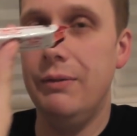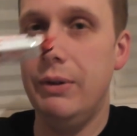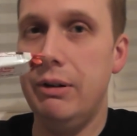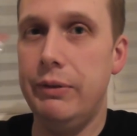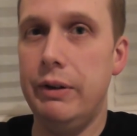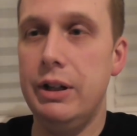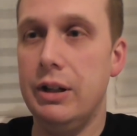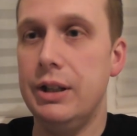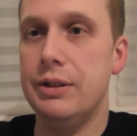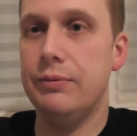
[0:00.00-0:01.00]
Very, very
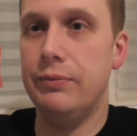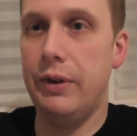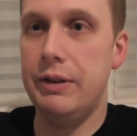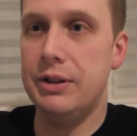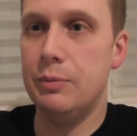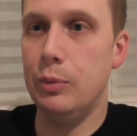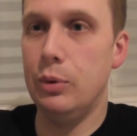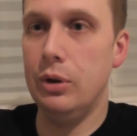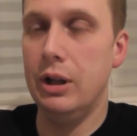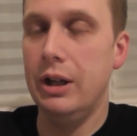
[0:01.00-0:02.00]
nice, very
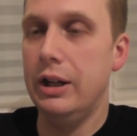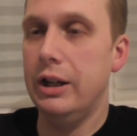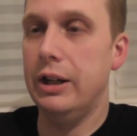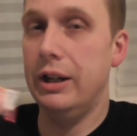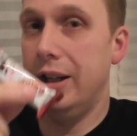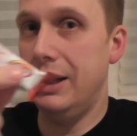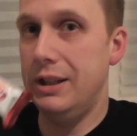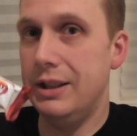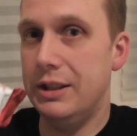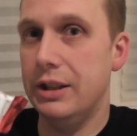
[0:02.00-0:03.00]
small and
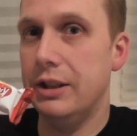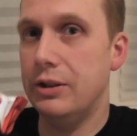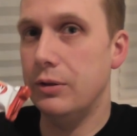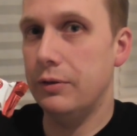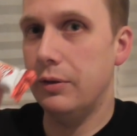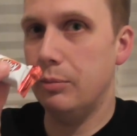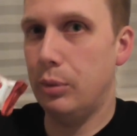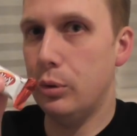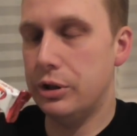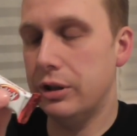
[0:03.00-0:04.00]
easy to sort of
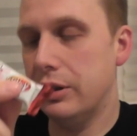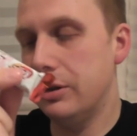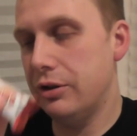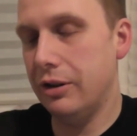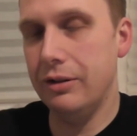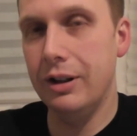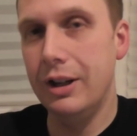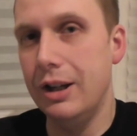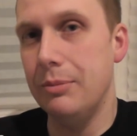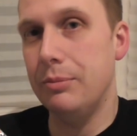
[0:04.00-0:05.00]
portion control.
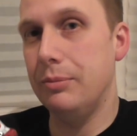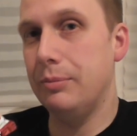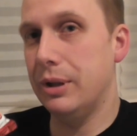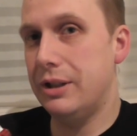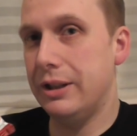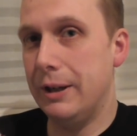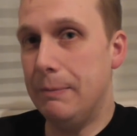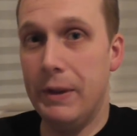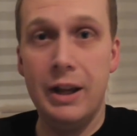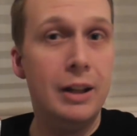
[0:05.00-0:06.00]
But
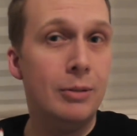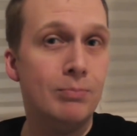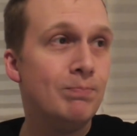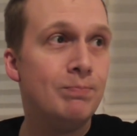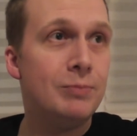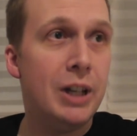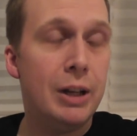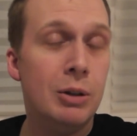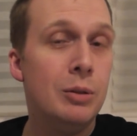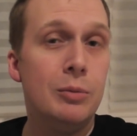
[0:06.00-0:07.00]

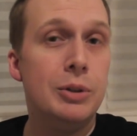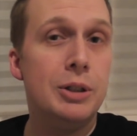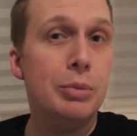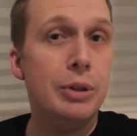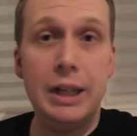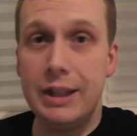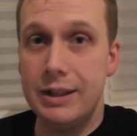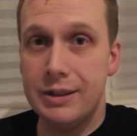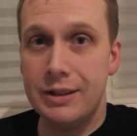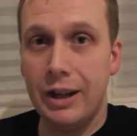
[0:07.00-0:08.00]
day one was a
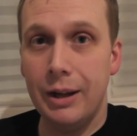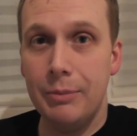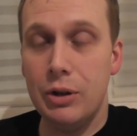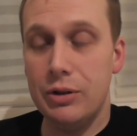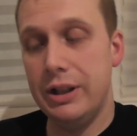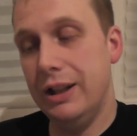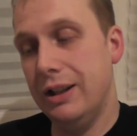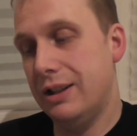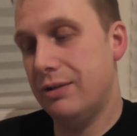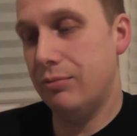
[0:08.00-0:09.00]
breeze. I'm not
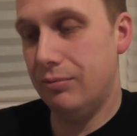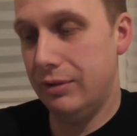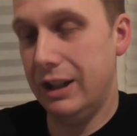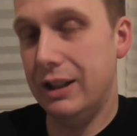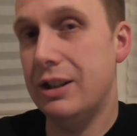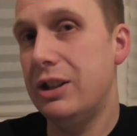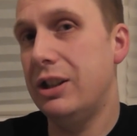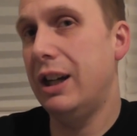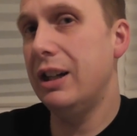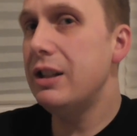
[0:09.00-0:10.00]
seeing this really as a
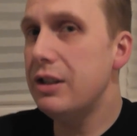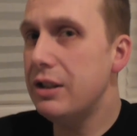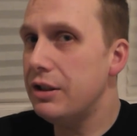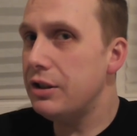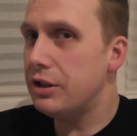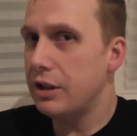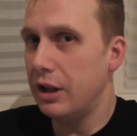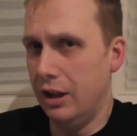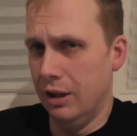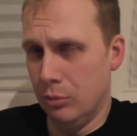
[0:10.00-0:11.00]
challenge,
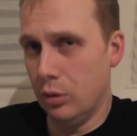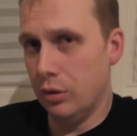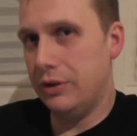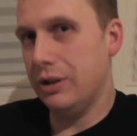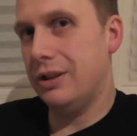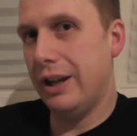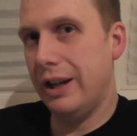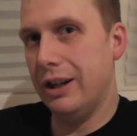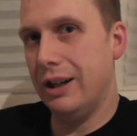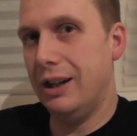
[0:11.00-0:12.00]
more of just
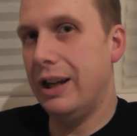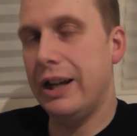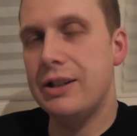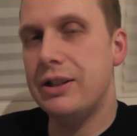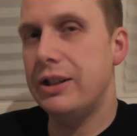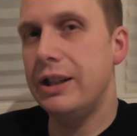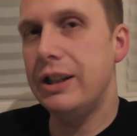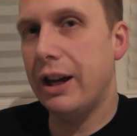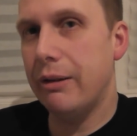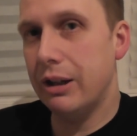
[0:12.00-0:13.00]
a let's
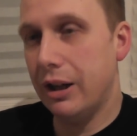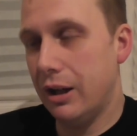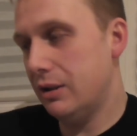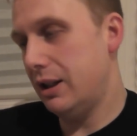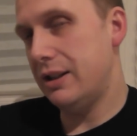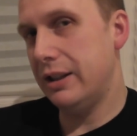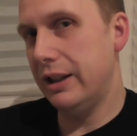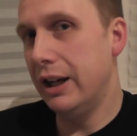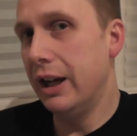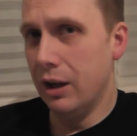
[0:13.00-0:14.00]
see how it goes, let's
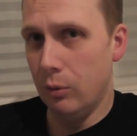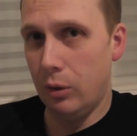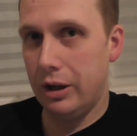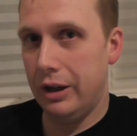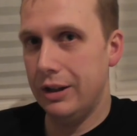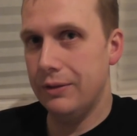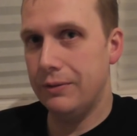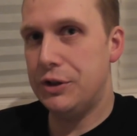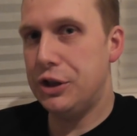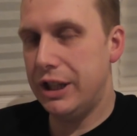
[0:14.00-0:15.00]
see what kind
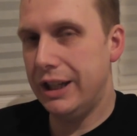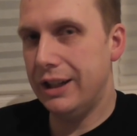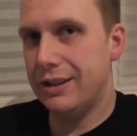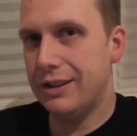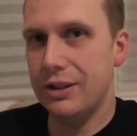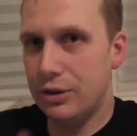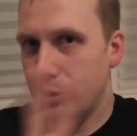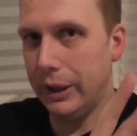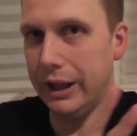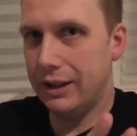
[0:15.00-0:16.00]
of cheats and
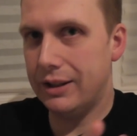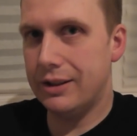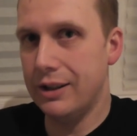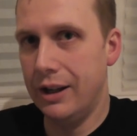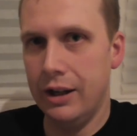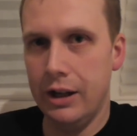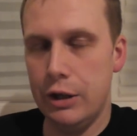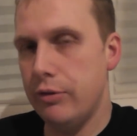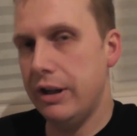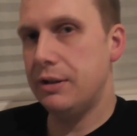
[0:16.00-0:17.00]
tweaks
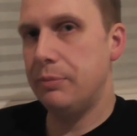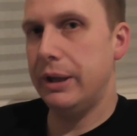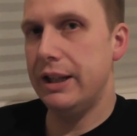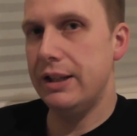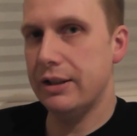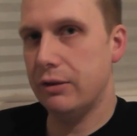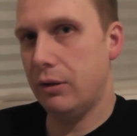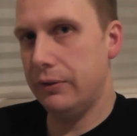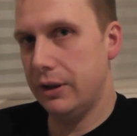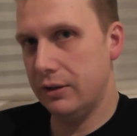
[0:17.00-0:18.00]
and recipes are
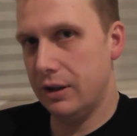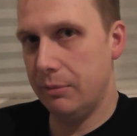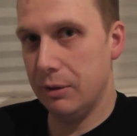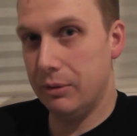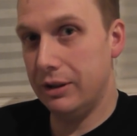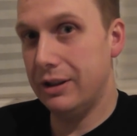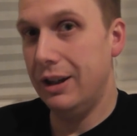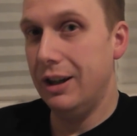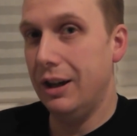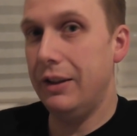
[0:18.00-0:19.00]
offered on Slimming World,
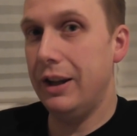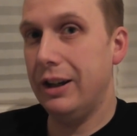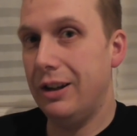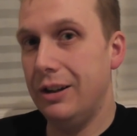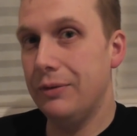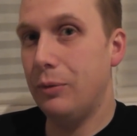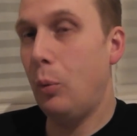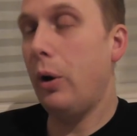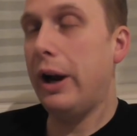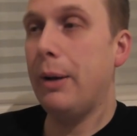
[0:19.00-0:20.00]
and then kind of
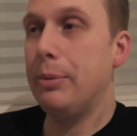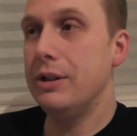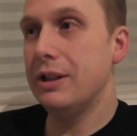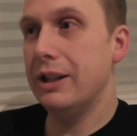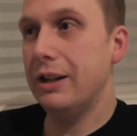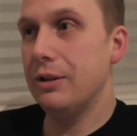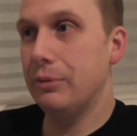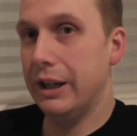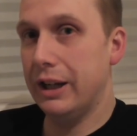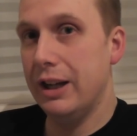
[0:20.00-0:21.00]
what happens at the end of the
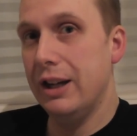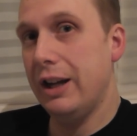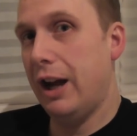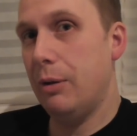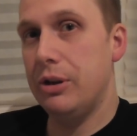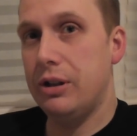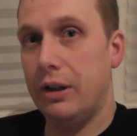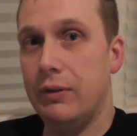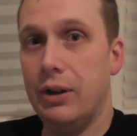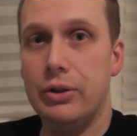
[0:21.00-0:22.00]
week, how much
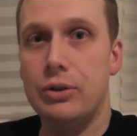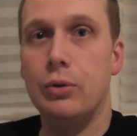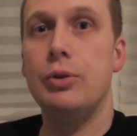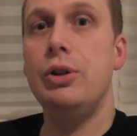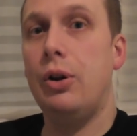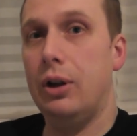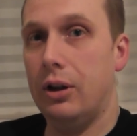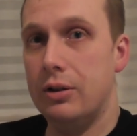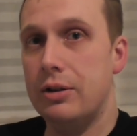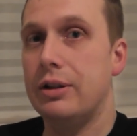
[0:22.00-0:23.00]
I've lost or not
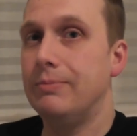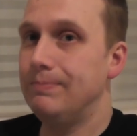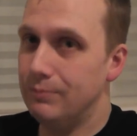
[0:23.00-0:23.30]
lost.